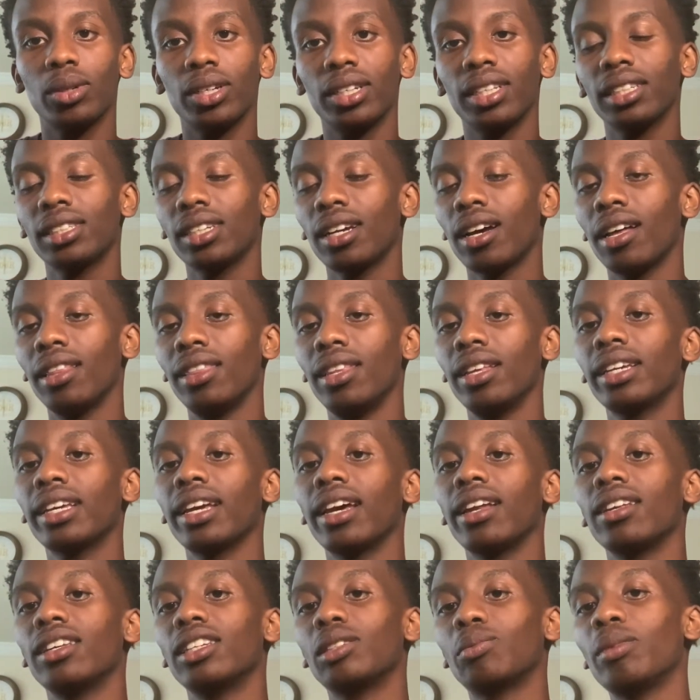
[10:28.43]
That's how I look at
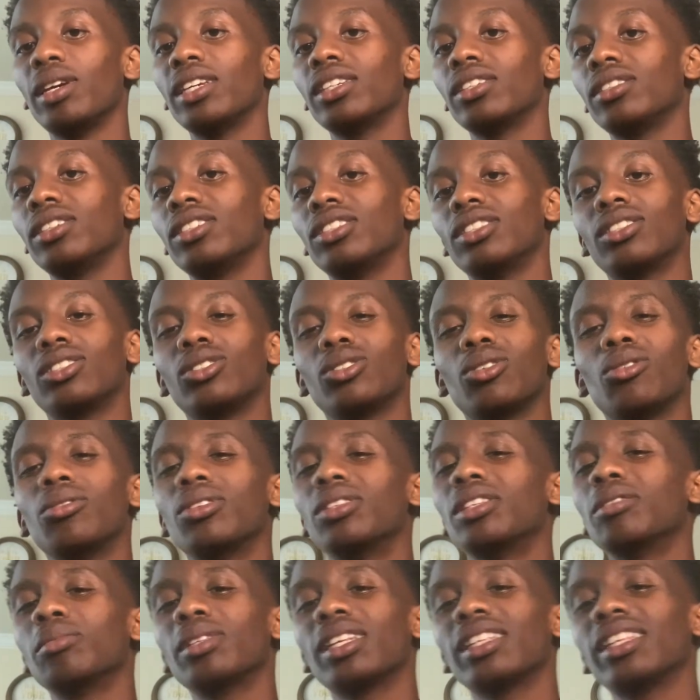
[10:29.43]
it. It's basically just showing
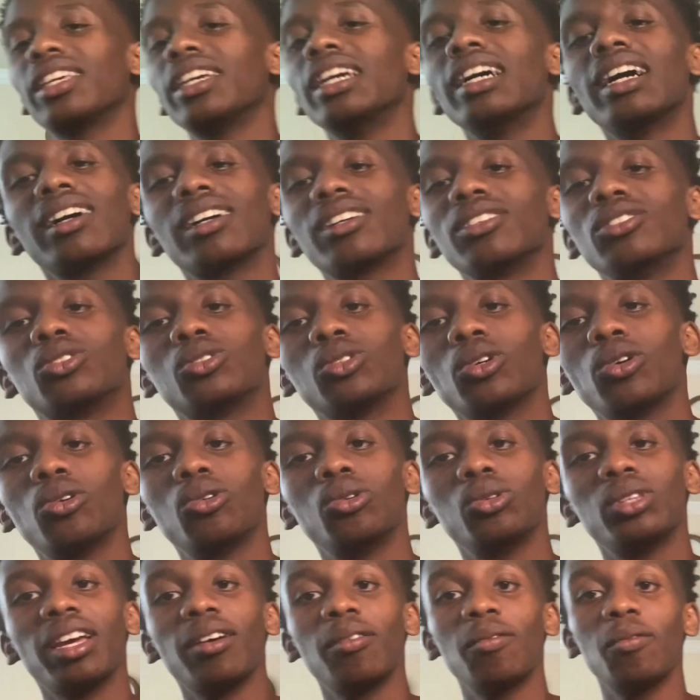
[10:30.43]
them that they got control,
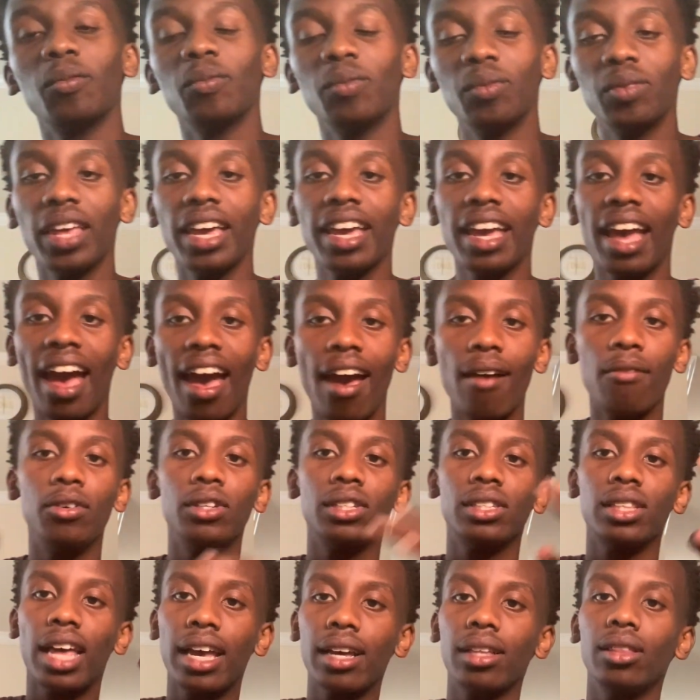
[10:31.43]
that they have us
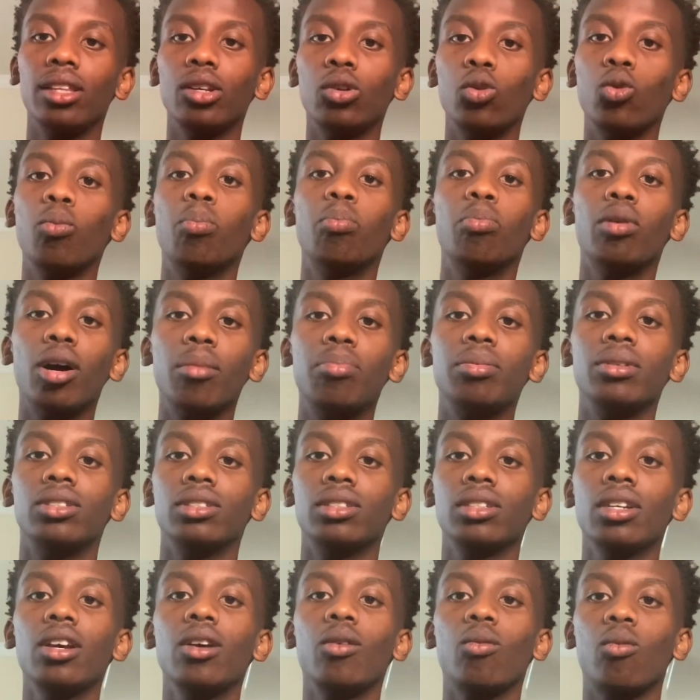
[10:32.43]
like little puppets
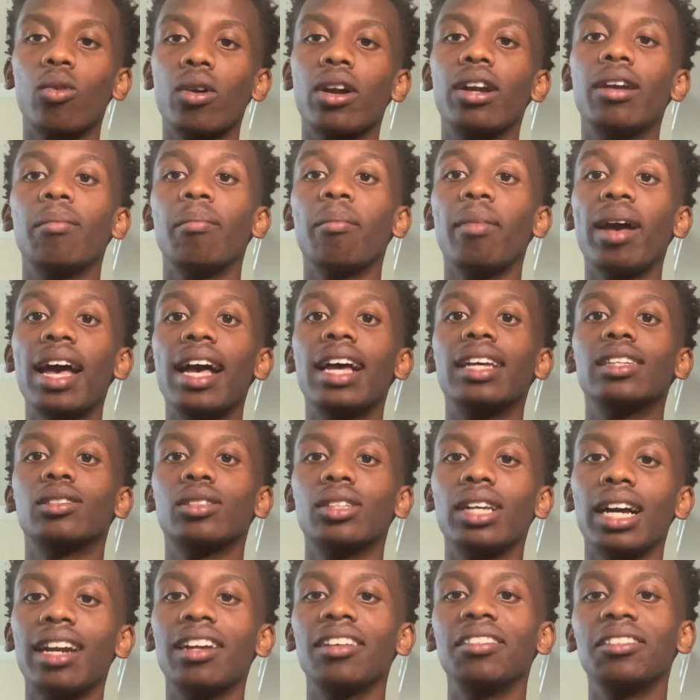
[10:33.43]
wearing masks,
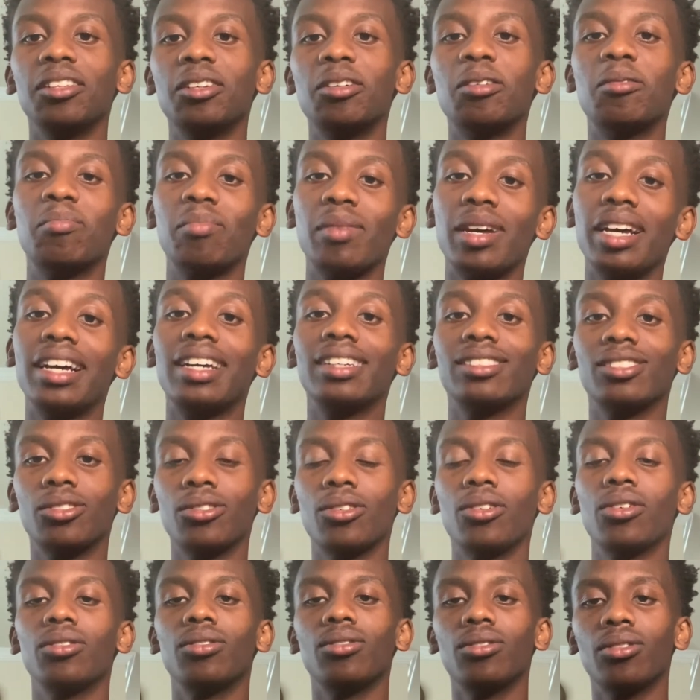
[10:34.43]
got a little mask
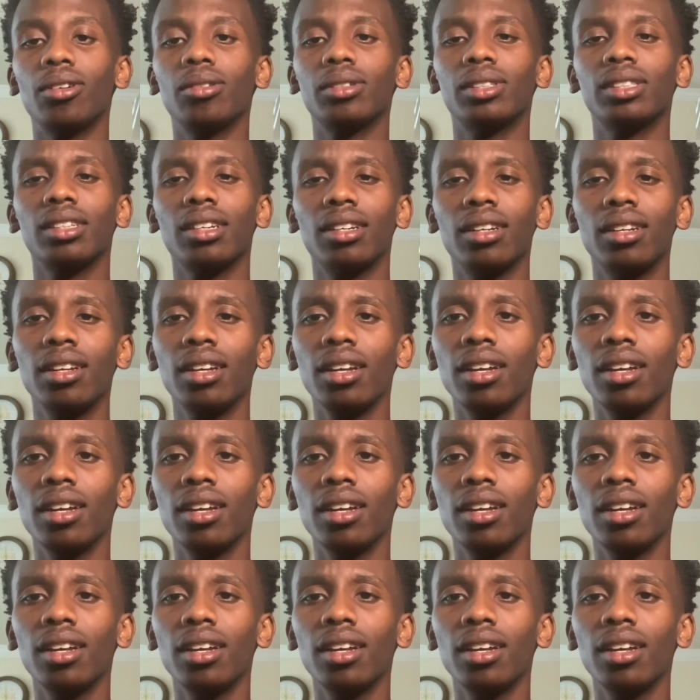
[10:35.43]
on, you know what I'm saying?